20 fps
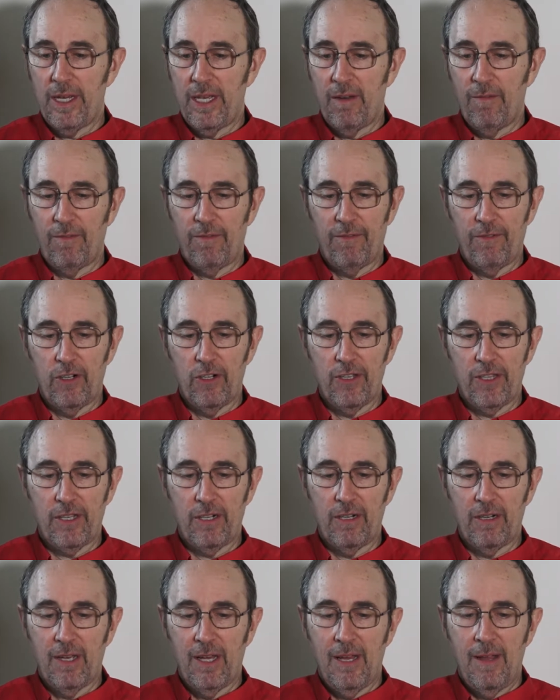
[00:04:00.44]
it
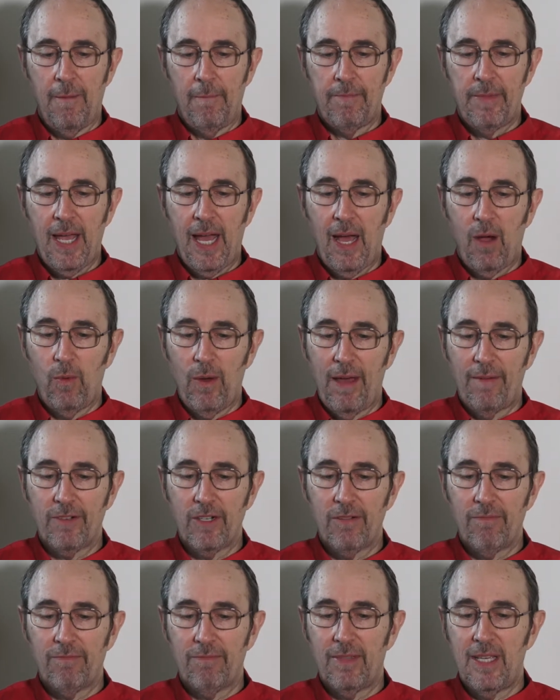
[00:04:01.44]
further. However,